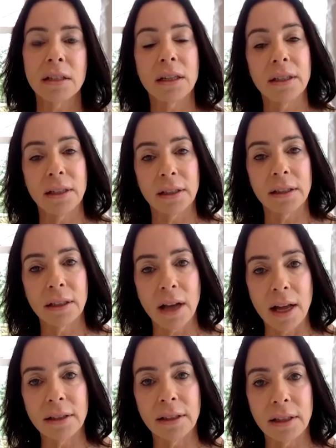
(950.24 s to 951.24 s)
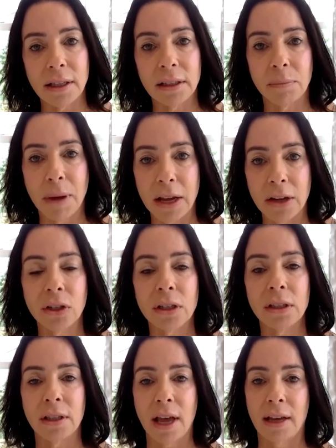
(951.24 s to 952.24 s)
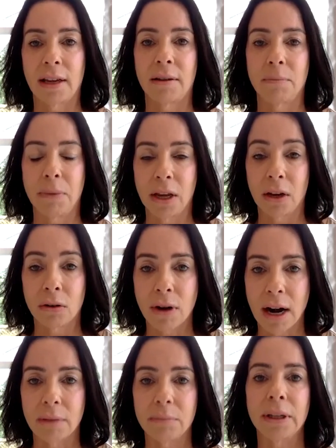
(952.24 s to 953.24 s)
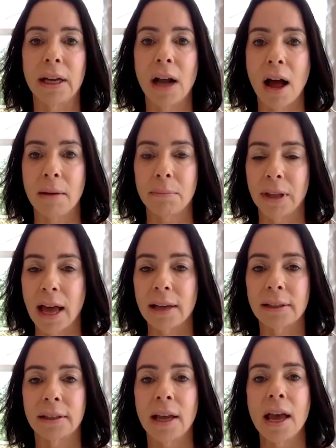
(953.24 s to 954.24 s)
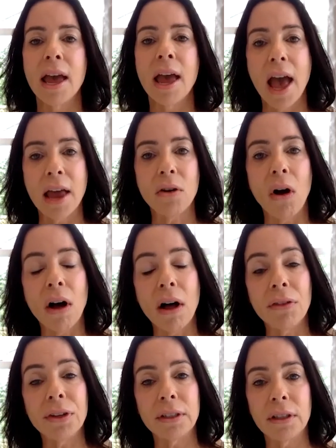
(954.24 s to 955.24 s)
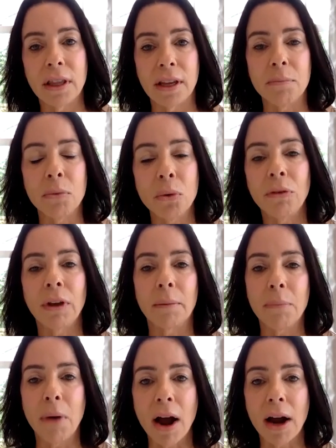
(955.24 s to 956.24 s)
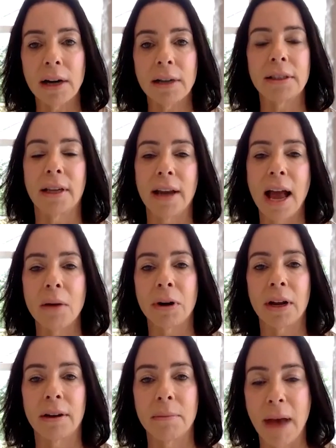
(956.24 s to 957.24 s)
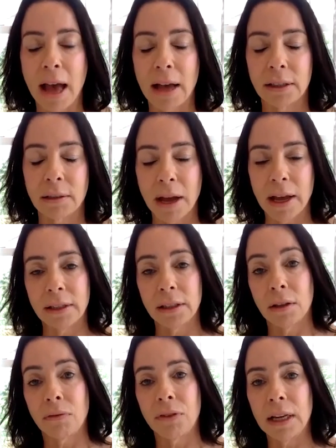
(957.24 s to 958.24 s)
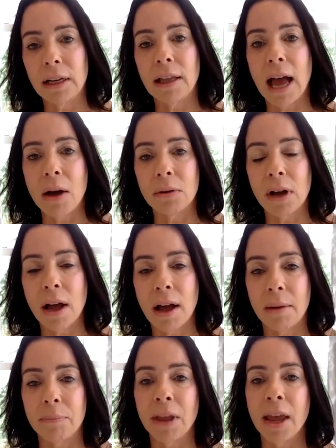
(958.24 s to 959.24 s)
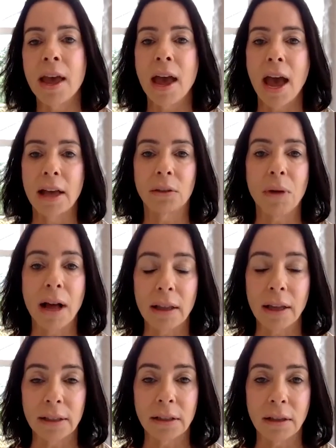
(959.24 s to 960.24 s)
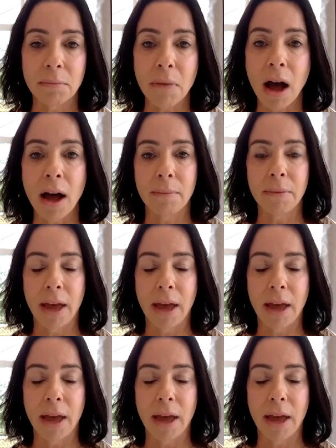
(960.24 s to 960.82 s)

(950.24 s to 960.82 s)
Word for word: to discuss these patients that can be incredibly complex and all the, the moving parts and how we're going to maximize the fetal outcome as well as the mom